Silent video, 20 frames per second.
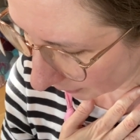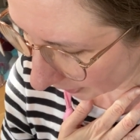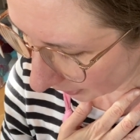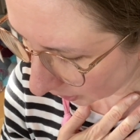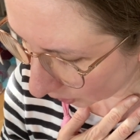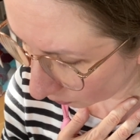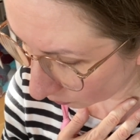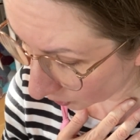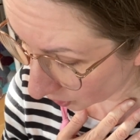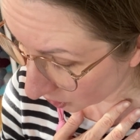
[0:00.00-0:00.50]

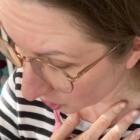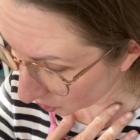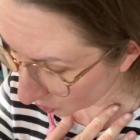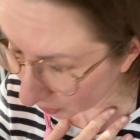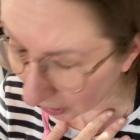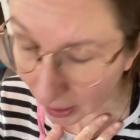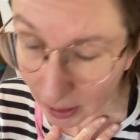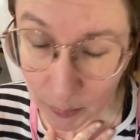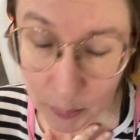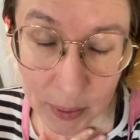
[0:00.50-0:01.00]
of the
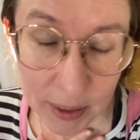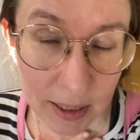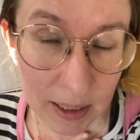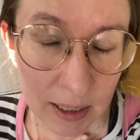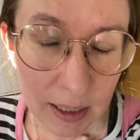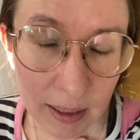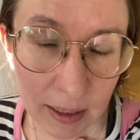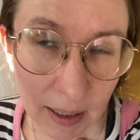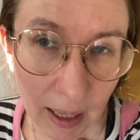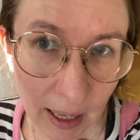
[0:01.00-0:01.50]
stripes
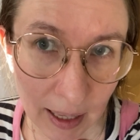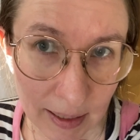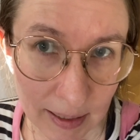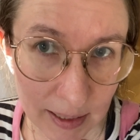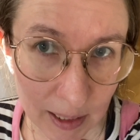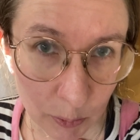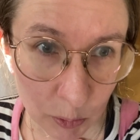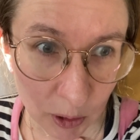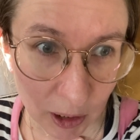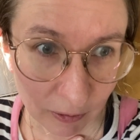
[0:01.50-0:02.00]
as
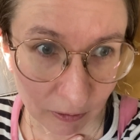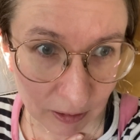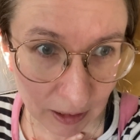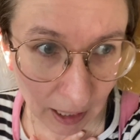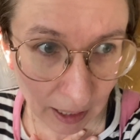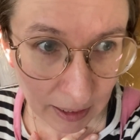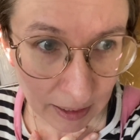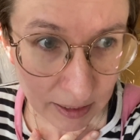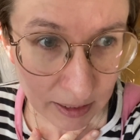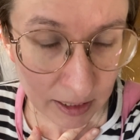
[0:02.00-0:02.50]
I would have
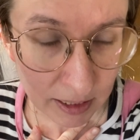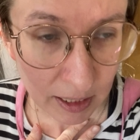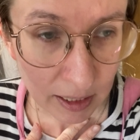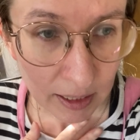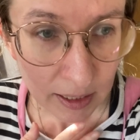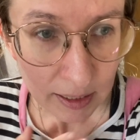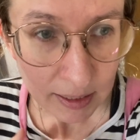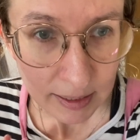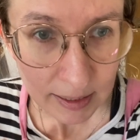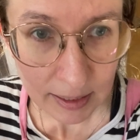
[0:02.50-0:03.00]
liked,
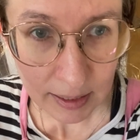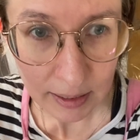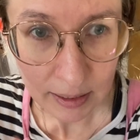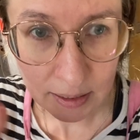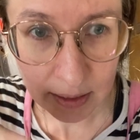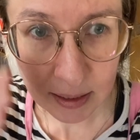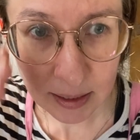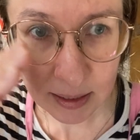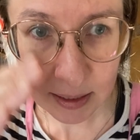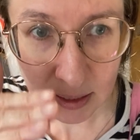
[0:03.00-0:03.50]

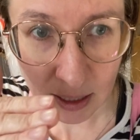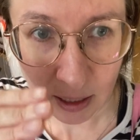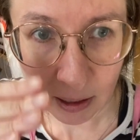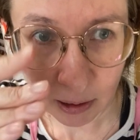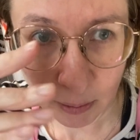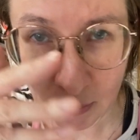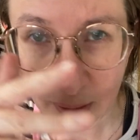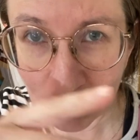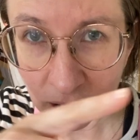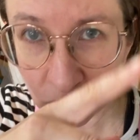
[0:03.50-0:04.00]
since
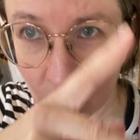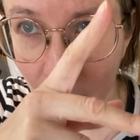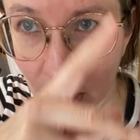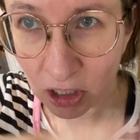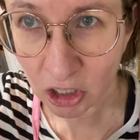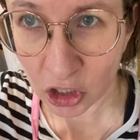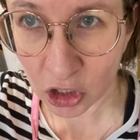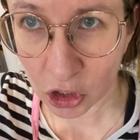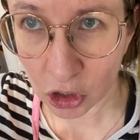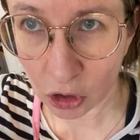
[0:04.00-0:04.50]
in a
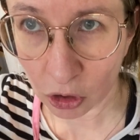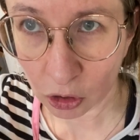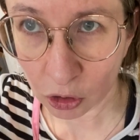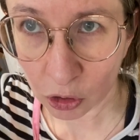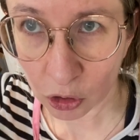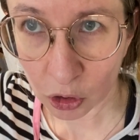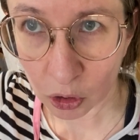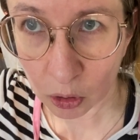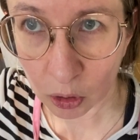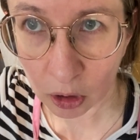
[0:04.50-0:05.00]
traditional
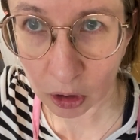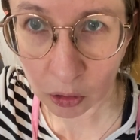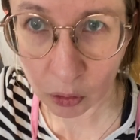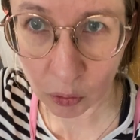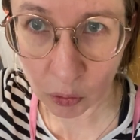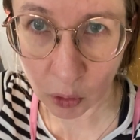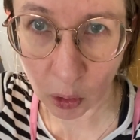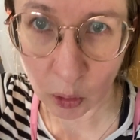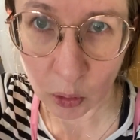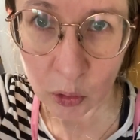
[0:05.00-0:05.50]
shawl the
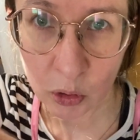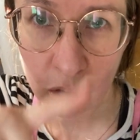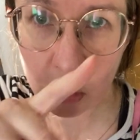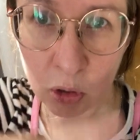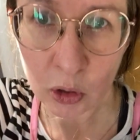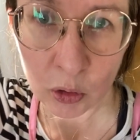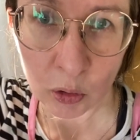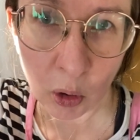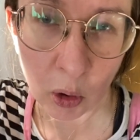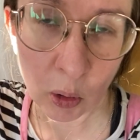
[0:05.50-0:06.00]
rows
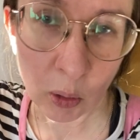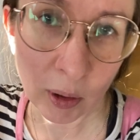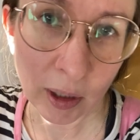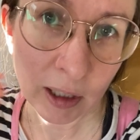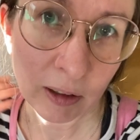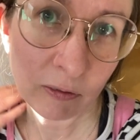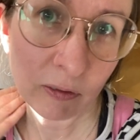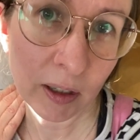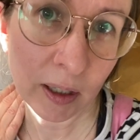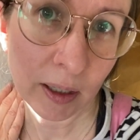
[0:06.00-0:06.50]
grow
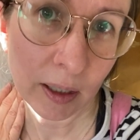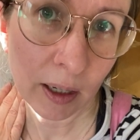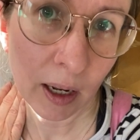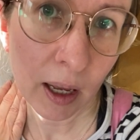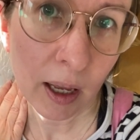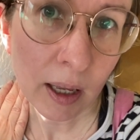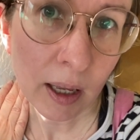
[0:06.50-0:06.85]
even